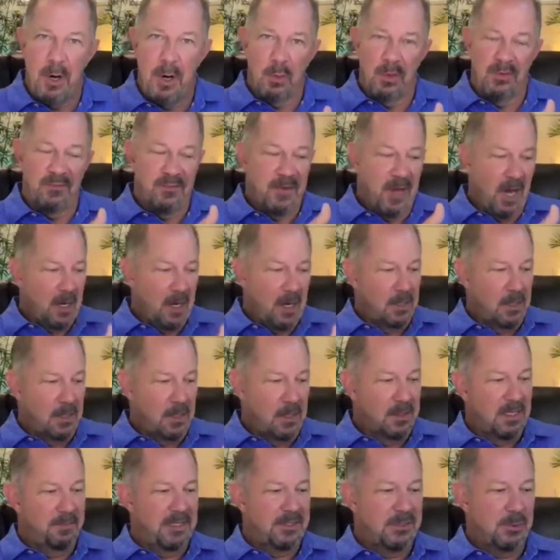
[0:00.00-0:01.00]
We've got our
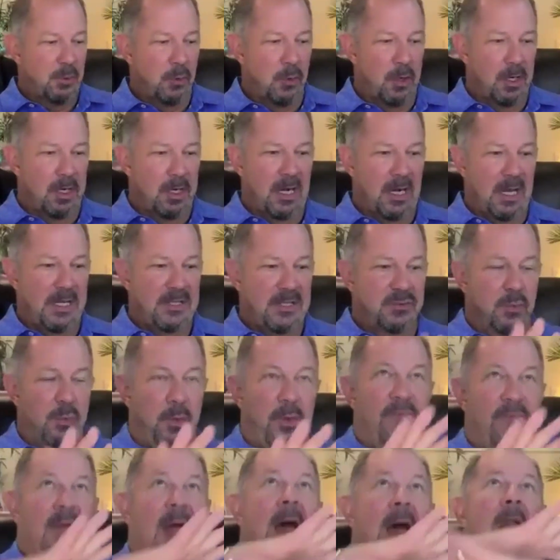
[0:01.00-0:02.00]
database organized.
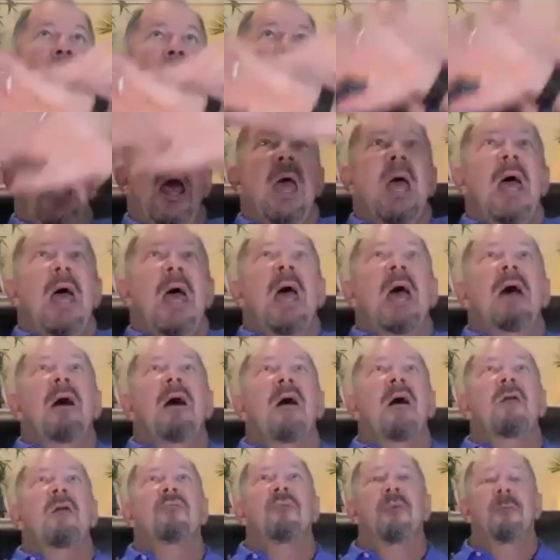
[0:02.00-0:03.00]
We've got
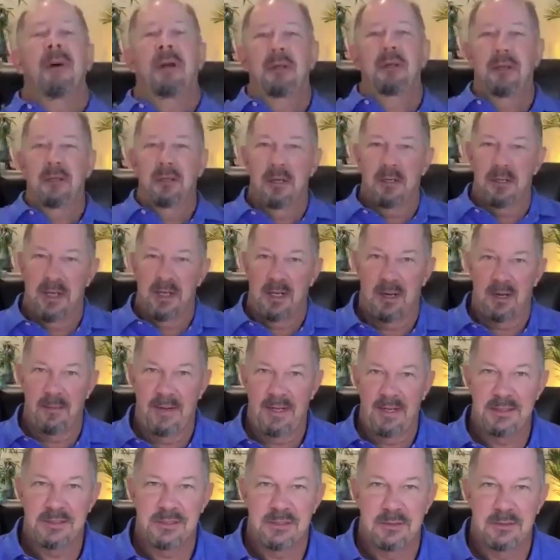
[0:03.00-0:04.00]
everybody in our
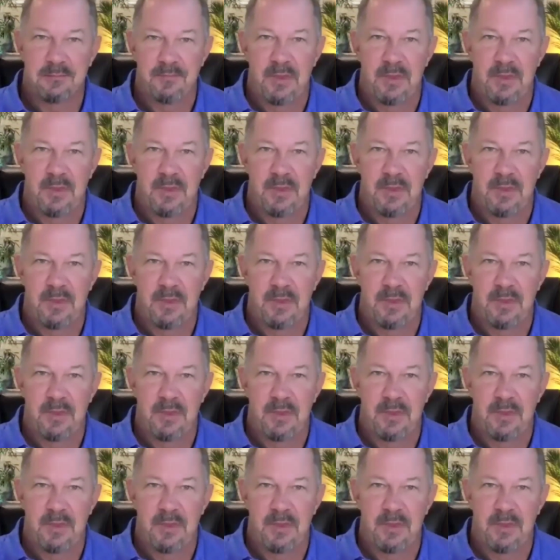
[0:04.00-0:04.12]
database.